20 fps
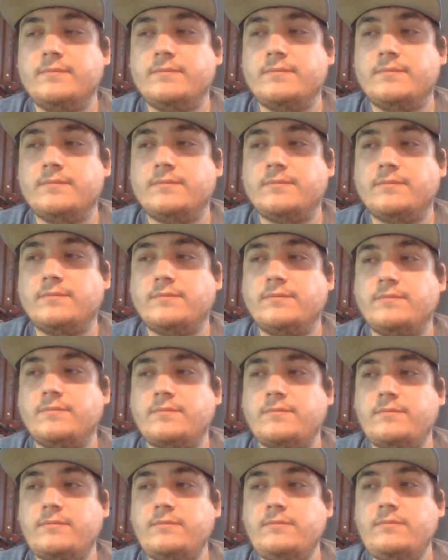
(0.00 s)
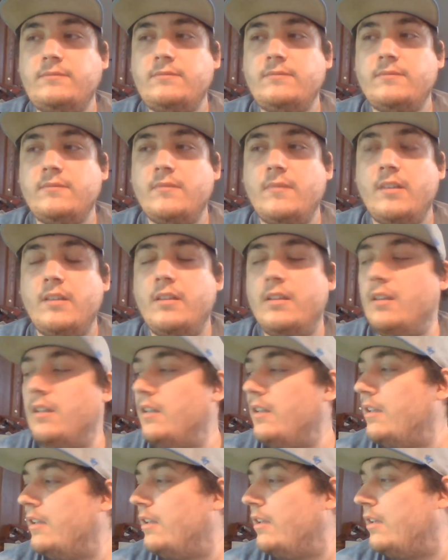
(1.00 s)

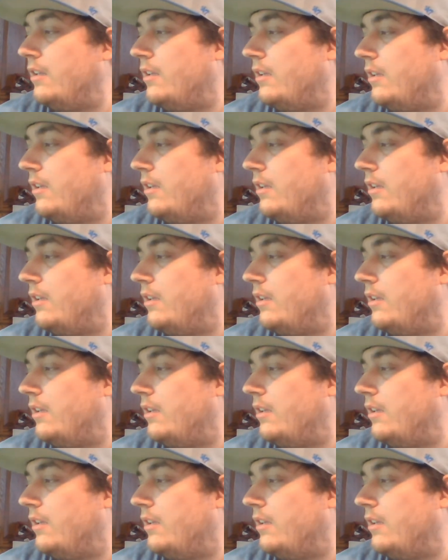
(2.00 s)
No one is speaking in this clip.